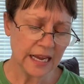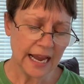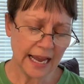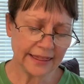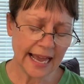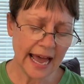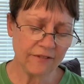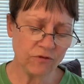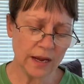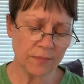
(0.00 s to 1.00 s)
At the
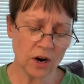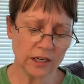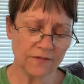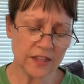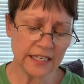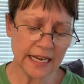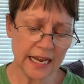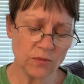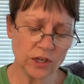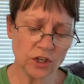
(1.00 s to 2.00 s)
halfway mark of the
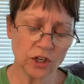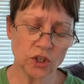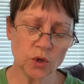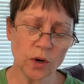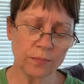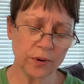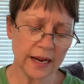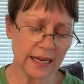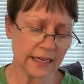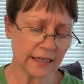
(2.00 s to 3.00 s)
day, we took a short
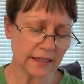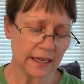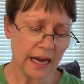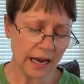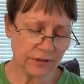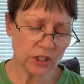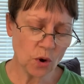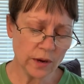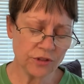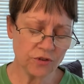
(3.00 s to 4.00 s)
break. I was
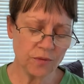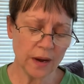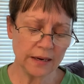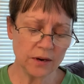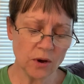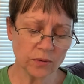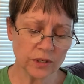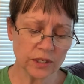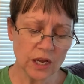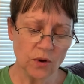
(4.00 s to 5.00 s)
going through my
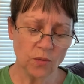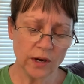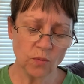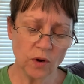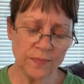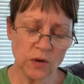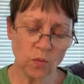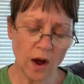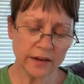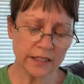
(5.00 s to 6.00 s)
notes when a woman
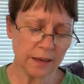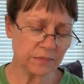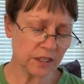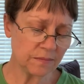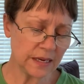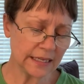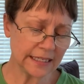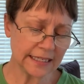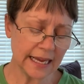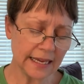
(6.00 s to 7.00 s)
walked up to me and
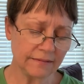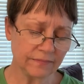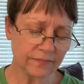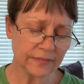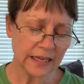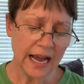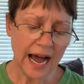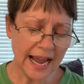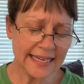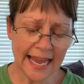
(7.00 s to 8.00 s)
said,
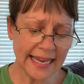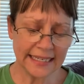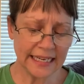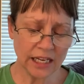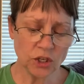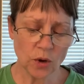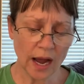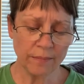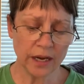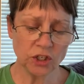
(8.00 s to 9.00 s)
I can't tell you
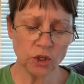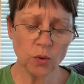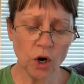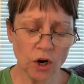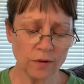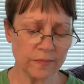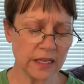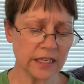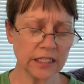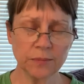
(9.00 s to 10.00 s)
how much you hurt me
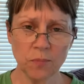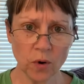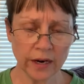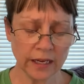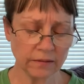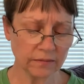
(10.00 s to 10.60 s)
this morning.